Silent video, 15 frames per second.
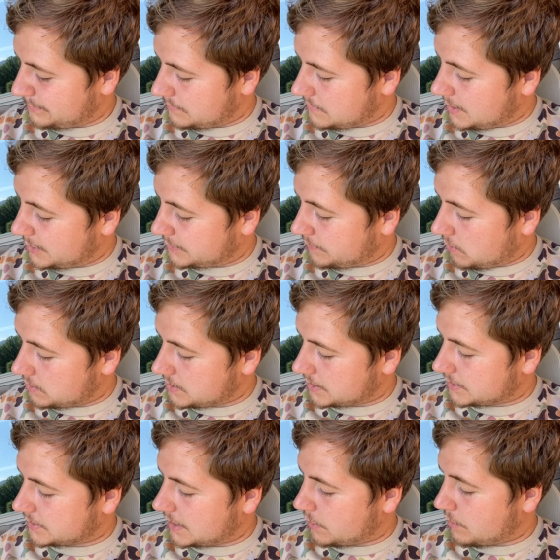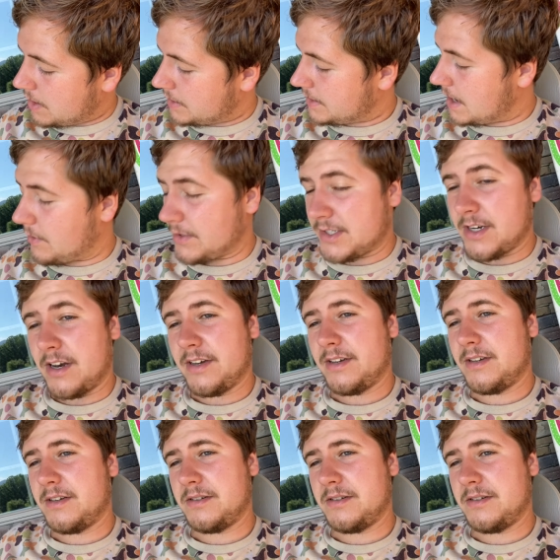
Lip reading: As far as I can say right now, it's not